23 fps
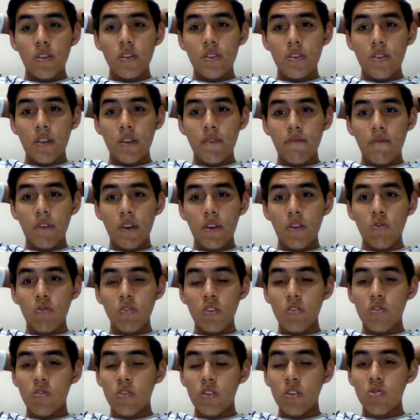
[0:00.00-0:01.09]
video
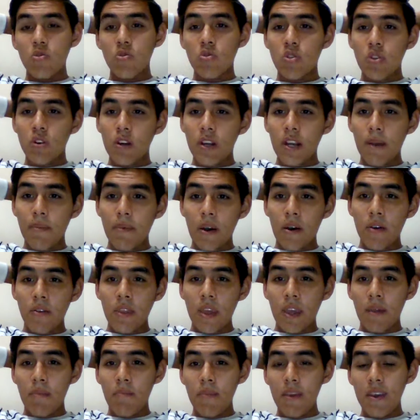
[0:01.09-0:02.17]
is going to talk about
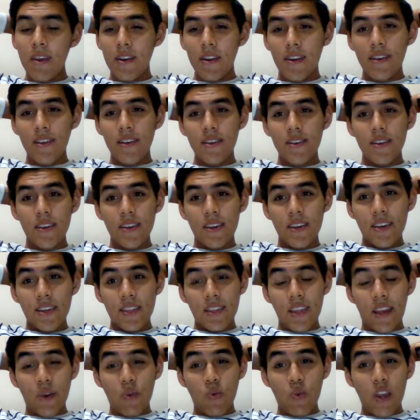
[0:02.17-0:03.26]
a meeting
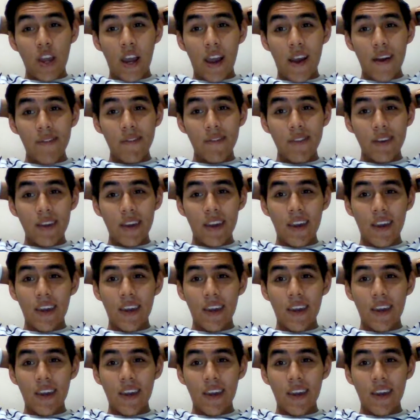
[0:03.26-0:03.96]
that we have